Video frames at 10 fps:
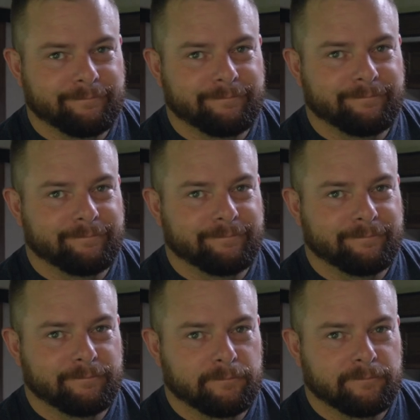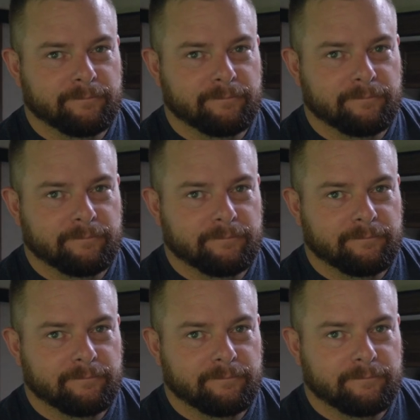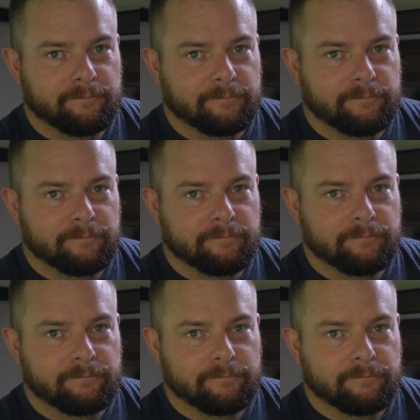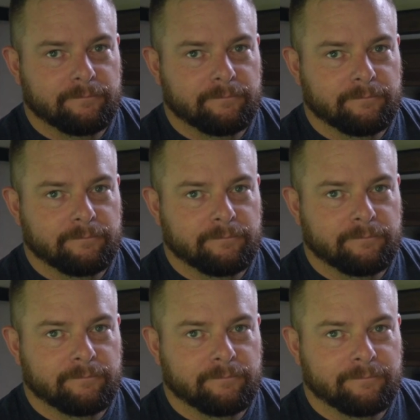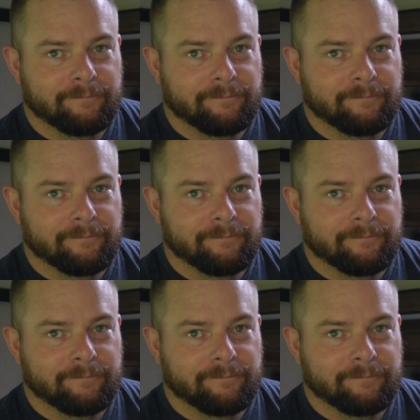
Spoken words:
(not speaking)